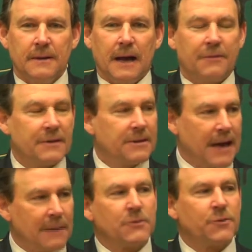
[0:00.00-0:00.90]
I think
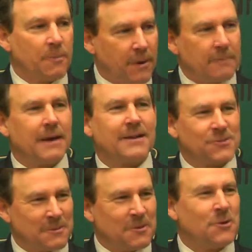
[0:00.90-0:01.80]
the atmosphere probably had
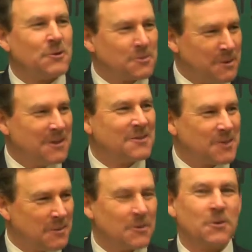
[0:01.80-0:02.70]
something to do with speeding
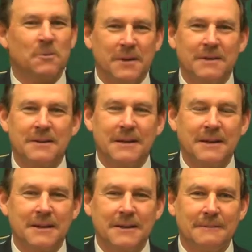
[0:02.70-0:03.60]
us up a little bit.
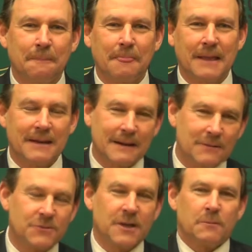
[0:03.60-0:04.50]
And
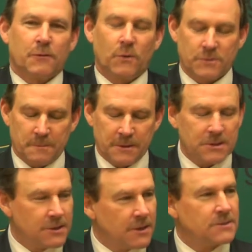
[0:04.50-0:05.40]
I've said it before, but
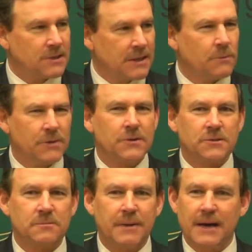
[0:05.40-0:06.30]
it's a young team. We took
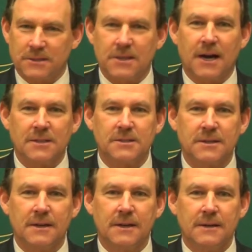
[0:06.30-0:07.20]
some bad shots
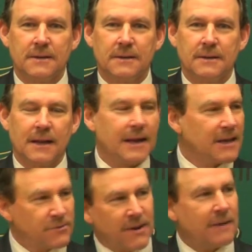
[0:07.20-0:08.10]
in that
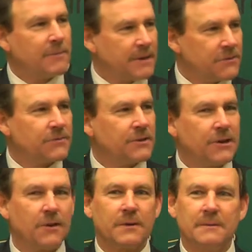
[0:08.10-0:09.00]
last 5 minutes,
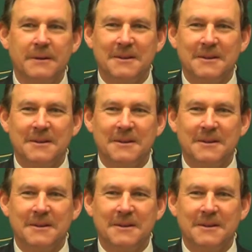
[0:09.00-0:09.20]
and